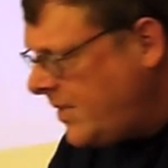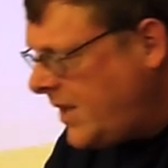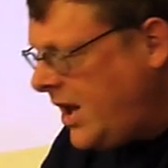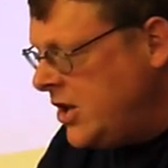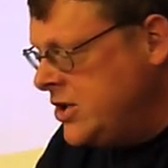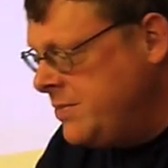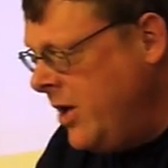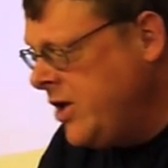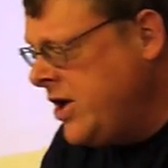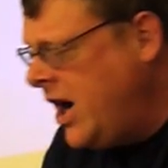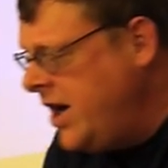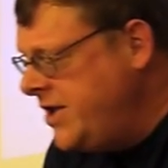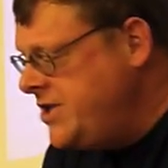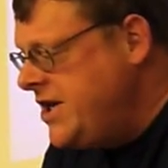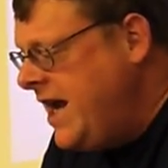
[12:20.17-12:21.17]
smart
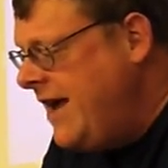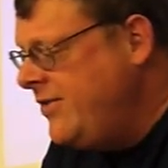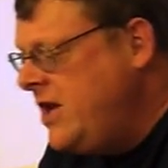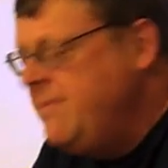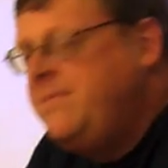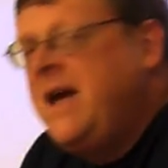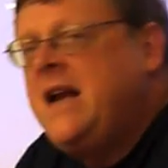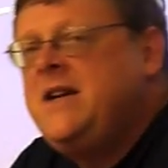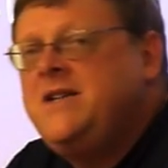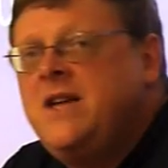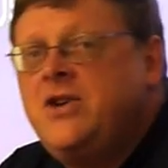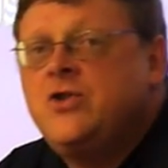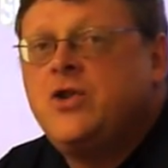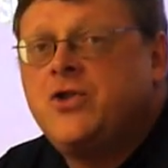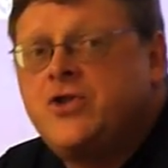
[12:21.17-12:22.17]
cards have an embedded
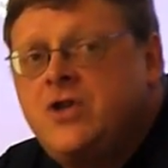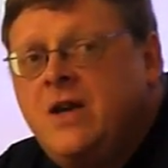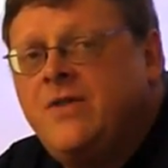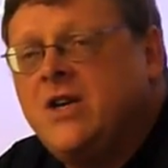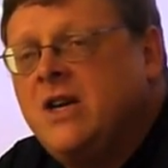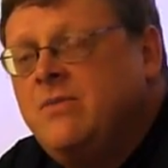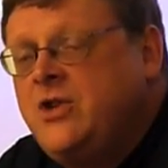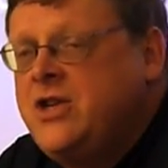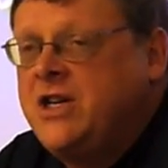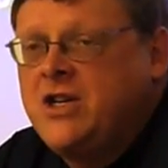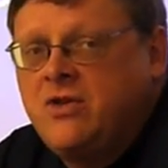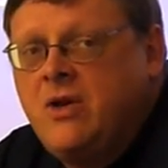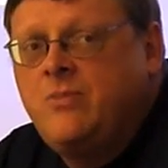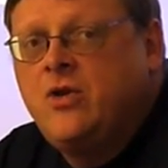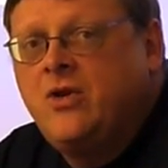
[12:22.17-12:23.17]
digital certificate, which is a
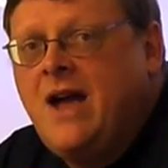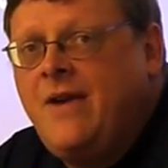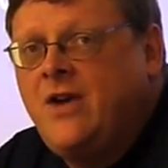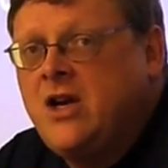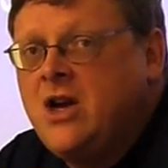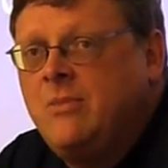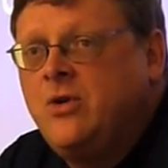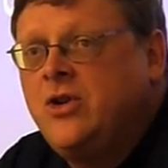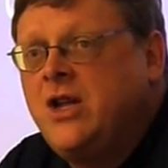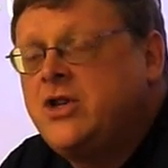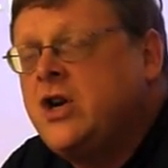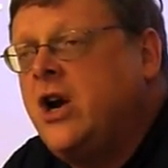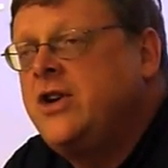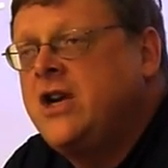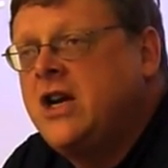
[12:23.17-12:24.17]
cryptographic number that's
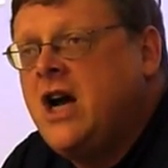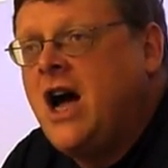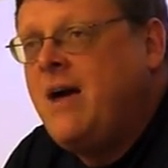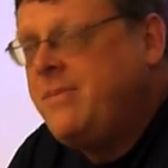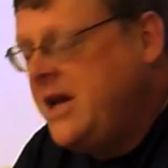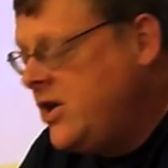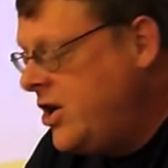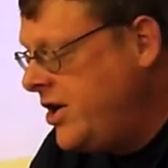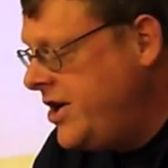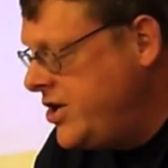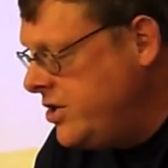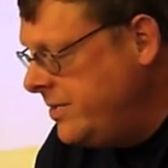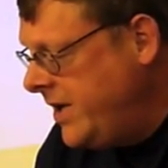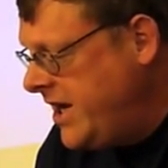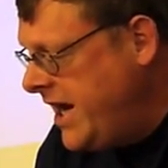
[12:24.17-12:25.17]
hard to copy and hard to
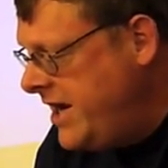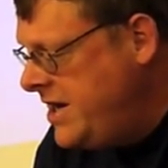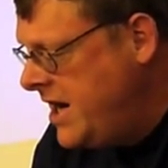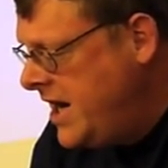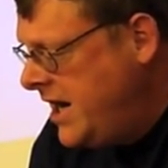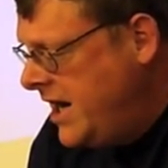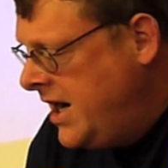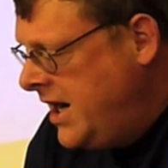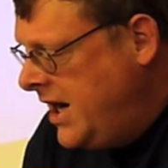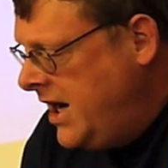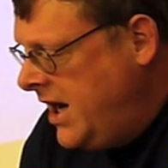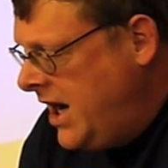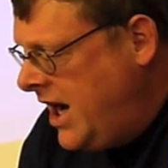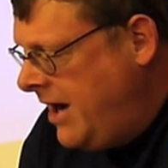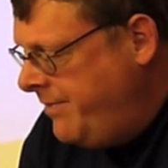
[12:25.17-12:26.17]
indicate.
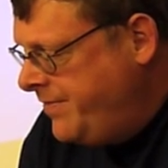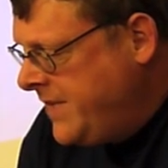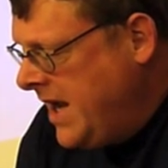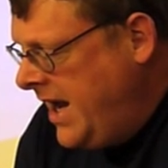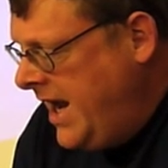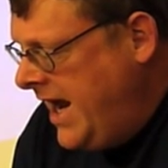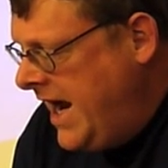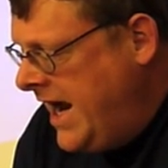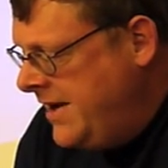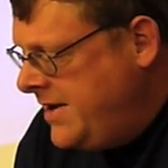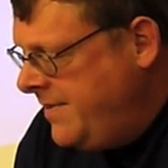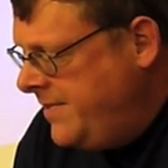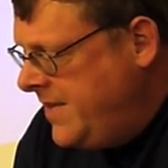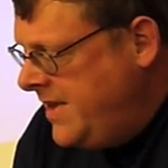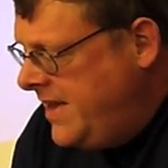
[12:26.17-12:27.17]
And
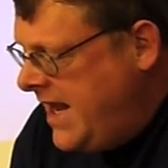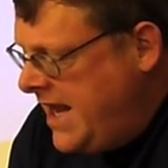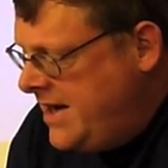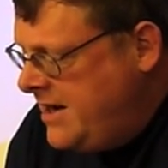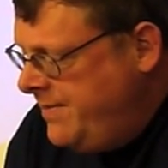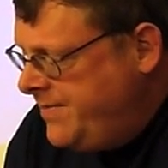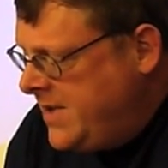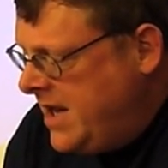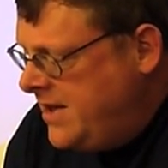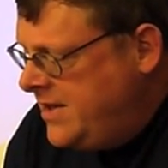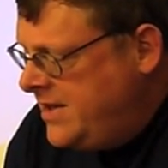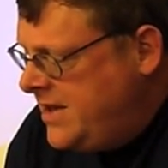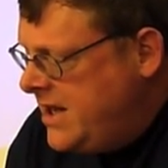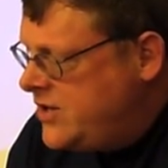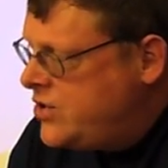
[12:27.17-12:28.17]
then
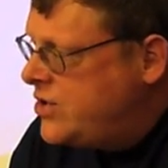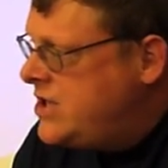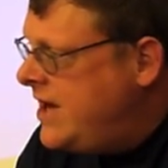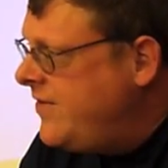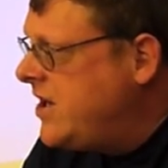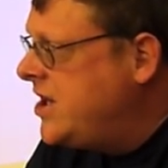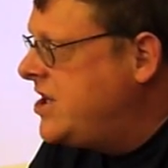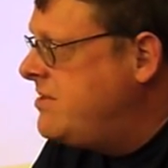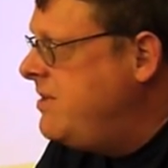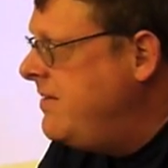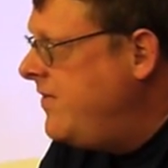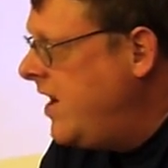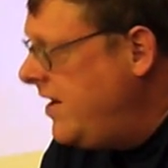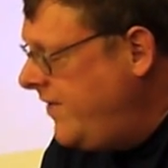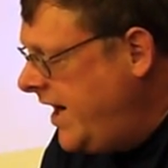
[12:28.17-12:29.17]
the certificates can be
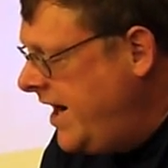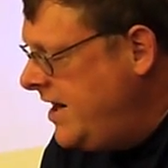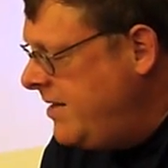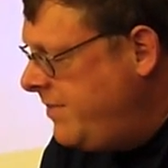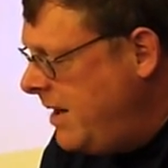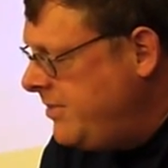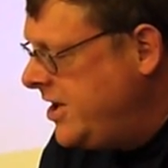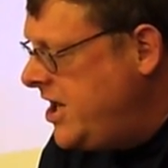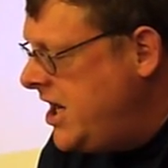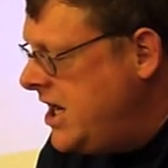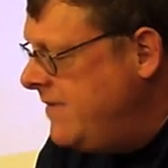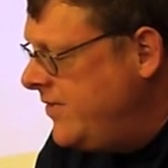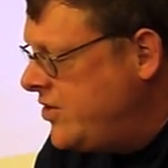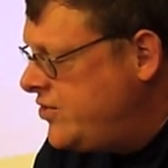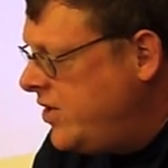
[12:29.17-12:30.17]
verified in the public key
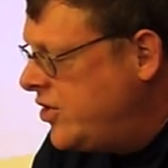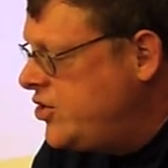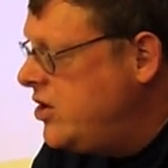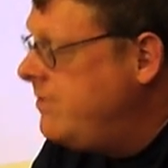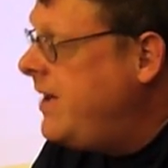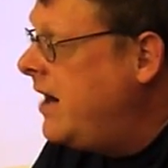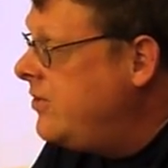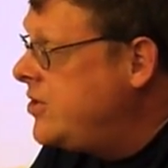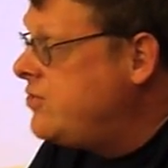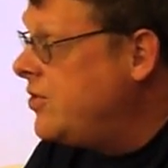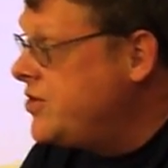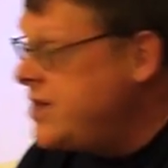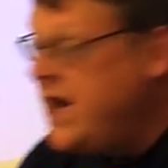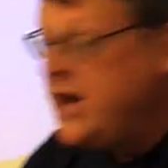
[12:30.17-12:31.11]
infrastructure, about which we'll say